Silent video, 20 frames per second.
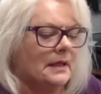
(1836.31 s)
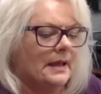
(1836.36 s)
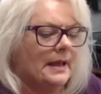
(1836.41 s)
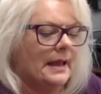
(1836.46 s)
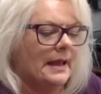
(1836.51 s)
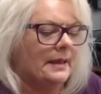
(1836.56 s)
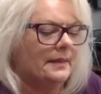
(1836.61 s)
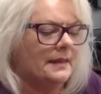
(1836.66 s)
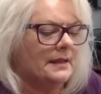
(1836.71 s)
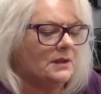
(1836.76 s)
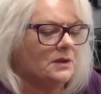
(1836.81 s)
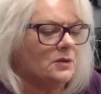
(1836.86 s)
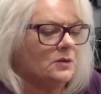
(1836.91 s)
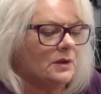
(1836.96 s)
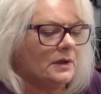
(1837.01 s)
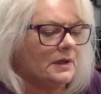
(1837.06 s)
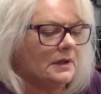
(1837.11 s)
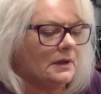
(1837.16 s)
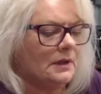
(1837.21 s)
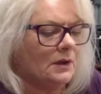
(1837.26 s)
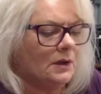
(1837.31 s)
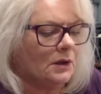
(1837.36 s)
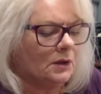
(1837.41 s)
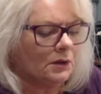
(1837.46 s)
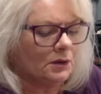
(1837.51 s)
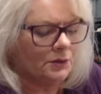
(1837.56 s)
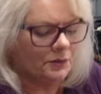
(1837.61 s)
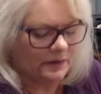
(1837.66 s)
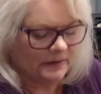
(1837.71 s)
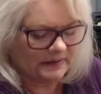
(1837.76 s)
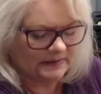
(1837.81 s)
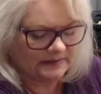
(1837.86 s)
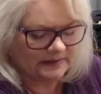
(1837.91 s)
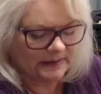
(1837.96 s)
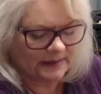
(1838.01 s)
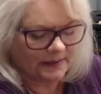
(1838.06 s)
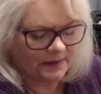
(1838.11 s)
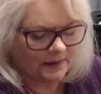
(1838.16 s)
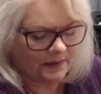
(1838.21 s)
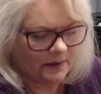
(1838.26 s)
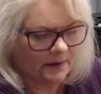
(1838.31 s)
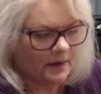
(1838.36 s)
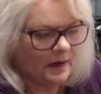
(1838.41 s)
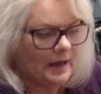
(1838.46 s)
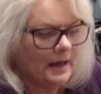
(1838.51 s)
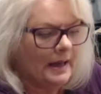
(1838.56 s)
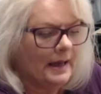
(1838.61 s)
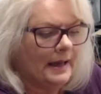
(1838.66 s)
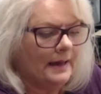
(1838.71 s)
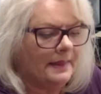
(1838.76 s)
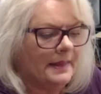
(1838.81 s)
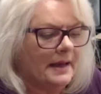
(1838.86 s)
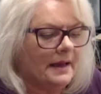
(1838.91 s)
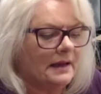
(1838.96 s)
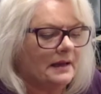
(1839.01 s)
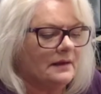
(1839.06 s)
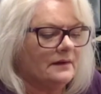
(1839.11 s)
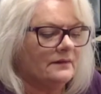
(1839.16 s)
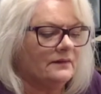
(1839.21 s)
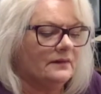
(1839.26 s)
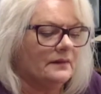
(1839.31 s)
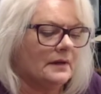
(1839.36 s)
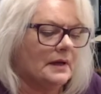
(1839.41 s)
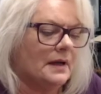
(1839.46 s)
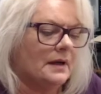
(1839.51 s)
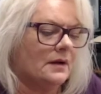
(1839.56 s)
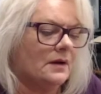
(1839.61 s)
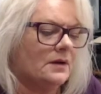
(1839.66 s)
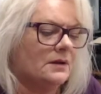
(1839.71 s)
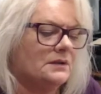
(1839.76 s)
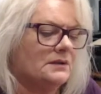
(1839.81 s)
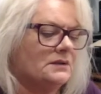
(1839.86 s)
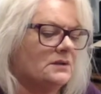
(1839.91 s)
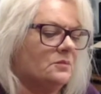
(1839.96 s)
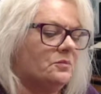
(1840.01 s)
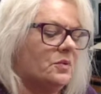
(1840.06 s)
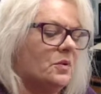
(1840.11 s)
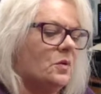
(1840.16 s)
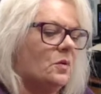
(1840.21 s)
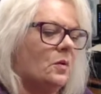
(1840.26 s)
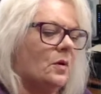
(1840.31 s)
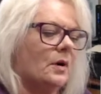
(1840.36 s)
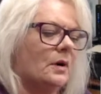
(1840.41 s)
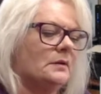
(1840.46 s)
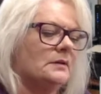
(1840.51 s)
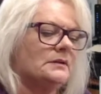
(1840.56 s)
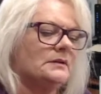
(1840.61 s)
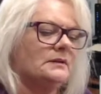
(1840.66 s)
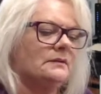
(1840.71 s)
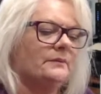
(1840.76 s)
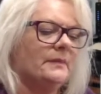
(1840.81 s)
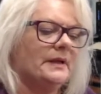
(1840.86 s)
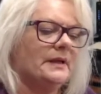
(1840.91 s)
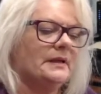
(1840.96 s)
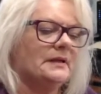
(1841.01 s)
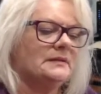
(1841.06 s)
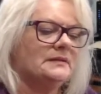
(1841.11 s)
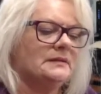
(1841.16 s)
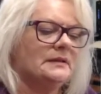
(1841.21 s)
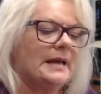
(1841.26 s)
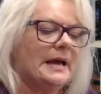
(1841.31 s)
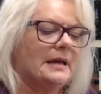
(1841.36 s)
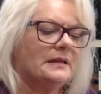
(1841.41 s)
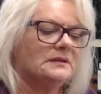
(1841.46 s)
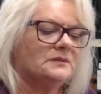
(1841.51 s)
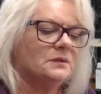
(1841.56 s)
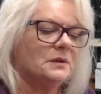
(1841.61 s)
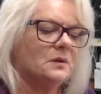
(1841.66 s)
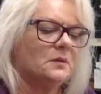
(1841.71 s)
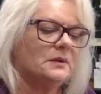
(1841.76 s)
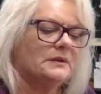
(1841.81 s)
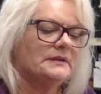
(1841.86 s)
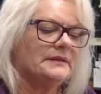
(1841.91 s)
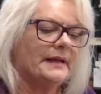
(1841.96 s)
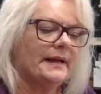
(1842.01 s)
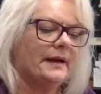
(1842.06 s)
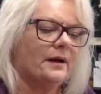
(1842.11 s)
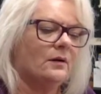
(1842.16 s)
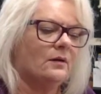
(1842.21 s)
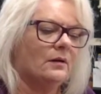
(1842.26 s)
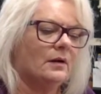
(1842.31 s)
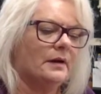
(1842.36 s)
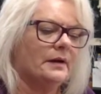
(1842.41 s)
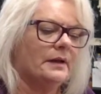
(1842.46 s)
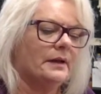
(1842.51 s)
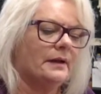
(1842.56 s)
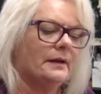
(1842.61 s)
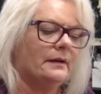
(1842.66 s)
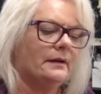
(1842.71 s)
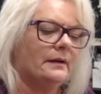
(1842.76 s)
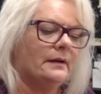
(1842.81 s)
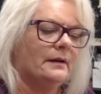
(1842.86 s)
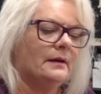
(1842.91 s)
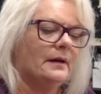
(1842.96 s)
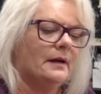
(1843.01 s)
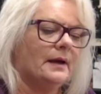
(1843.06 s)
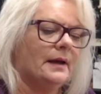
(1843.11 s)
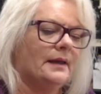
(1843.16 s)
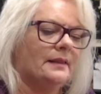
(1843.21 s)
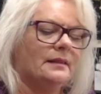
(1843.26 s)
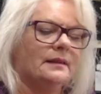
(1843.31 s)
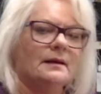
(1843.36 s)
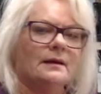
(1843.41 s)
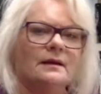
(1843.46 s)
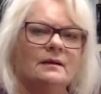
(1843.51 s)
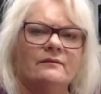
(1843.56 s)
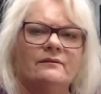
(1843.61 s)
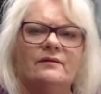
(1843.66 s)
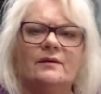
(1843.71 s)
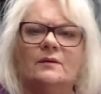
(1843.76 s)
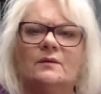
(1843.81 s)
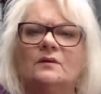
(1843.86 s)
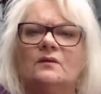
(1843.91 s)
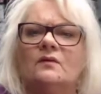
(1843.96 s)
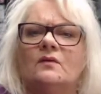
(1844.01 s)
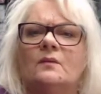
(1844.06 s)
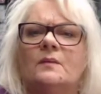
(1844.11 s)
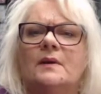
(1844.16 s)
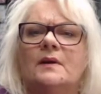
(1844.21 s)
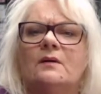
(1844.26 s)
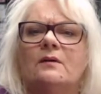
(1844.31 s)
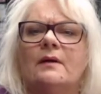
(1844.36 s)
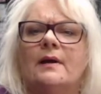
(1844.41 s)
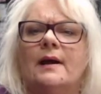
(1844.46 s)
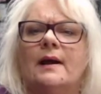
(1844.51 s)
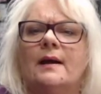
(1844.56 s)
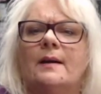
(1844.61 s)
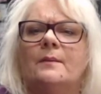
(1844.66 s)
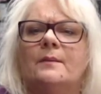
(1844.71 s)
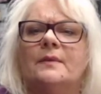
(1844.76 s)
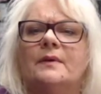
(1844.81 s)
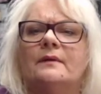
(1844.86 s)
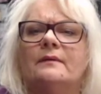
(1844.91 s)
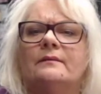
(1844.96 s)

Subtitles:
And then you can glue this here, and that gives it a good support, because that's what would tear on you, I think, if it was to be grabbed.